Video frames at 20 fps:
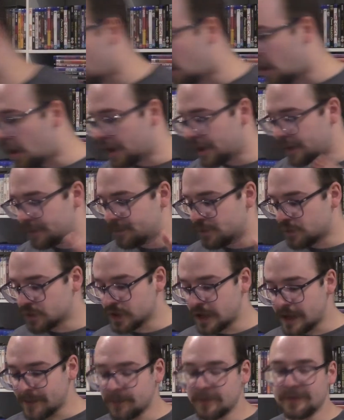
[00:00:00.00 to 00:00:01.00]
I bought a
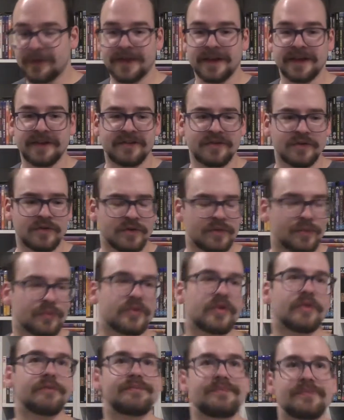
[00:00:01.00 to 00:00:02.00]
couple things on,
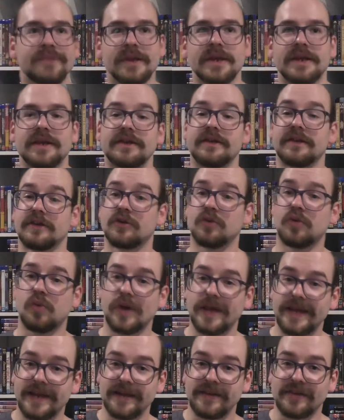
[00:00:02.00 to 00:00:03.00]
so the
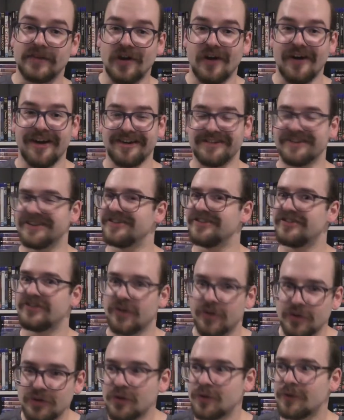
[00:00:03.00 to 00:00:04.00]
Queen died. I
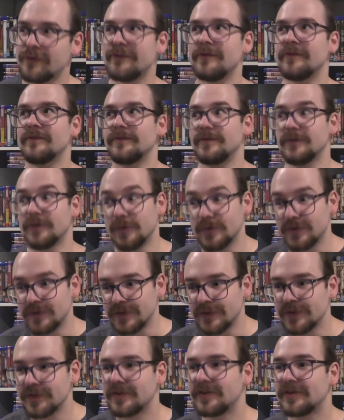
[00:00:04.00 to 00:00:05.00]
don't know if you've
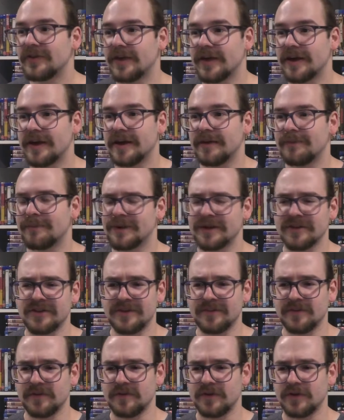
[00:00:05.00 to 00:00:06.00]
noticed, by the
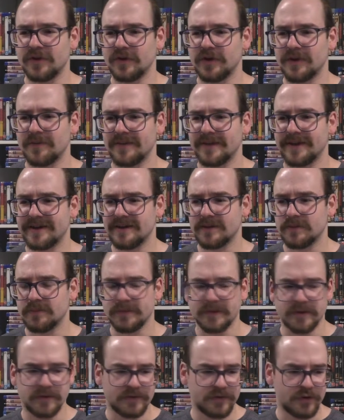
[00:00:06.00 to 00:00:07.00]
time this video comes out, it'll
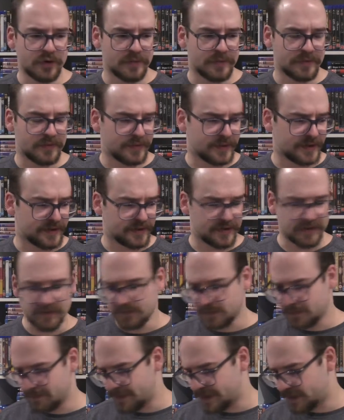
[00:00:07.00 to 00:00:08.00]
be October, so I guess it doesn't
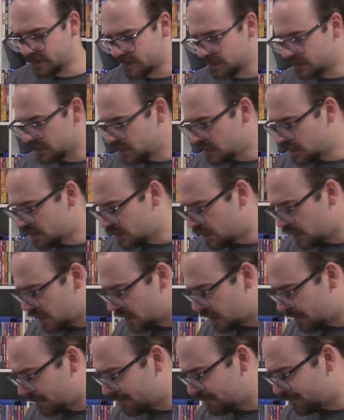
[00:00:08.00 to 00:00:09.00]
really matter.
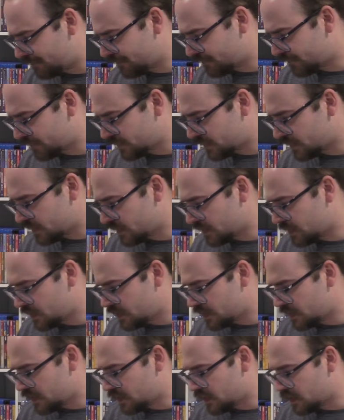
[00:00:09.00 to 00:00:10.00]
I
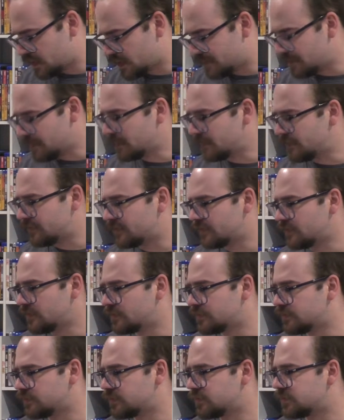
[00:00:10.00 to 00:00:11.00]
probably
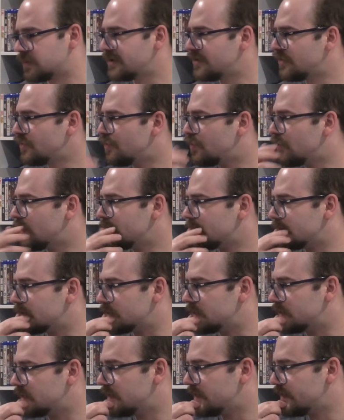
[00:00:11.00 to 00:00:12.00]
should... I do wonder,
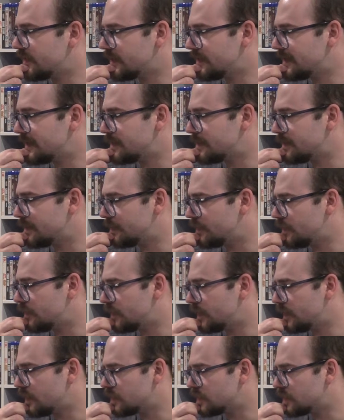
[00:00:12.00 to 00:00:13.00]
is this coming out on my
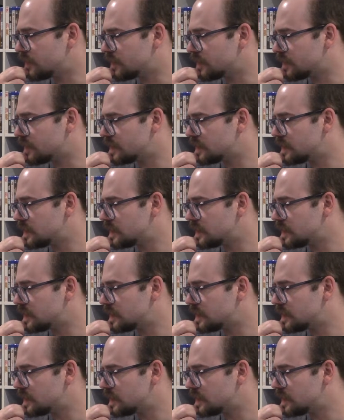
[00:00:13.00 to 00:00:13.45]
birthday or not?